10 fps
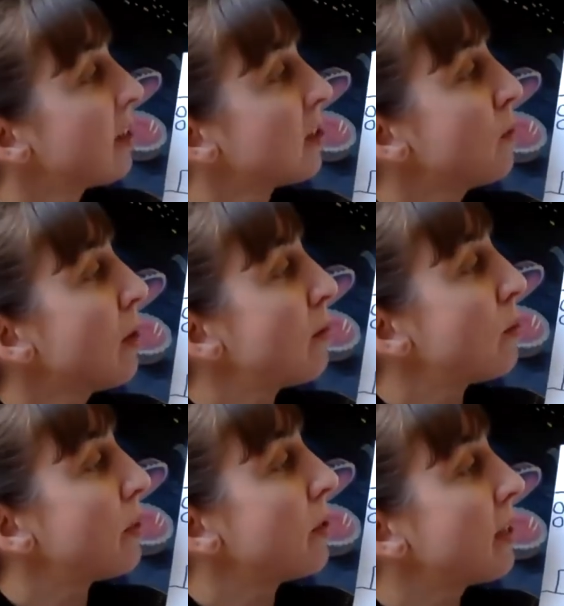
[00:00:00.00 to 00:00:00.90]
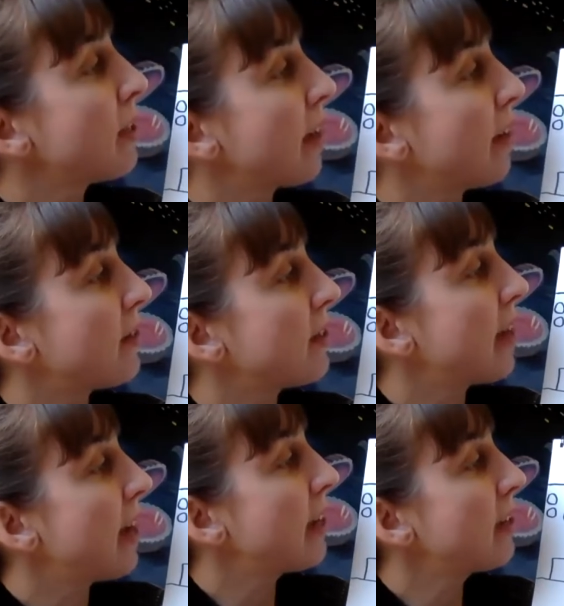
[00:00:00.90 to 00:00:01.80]
Sometimes buildings have
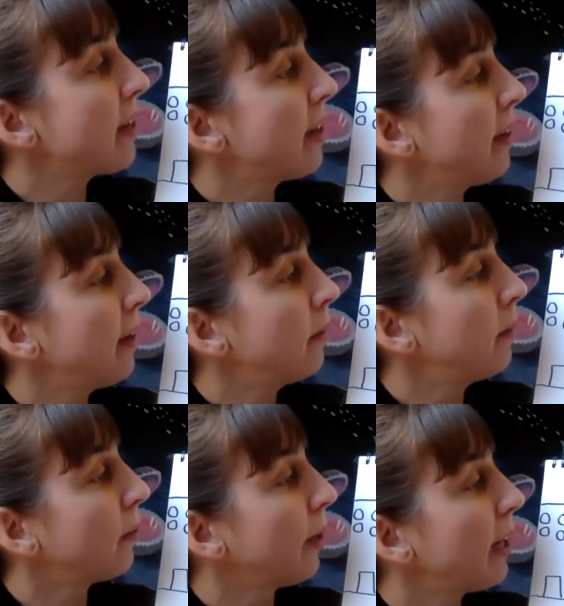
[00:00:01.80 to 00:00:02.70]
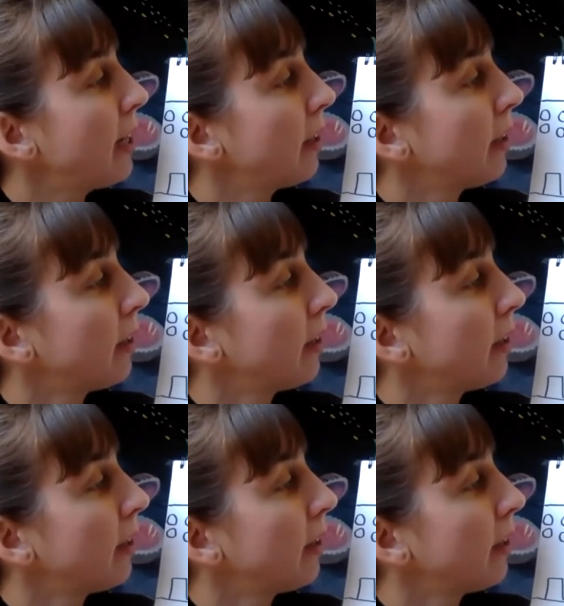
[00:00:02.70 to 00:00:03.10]
signs on them, right?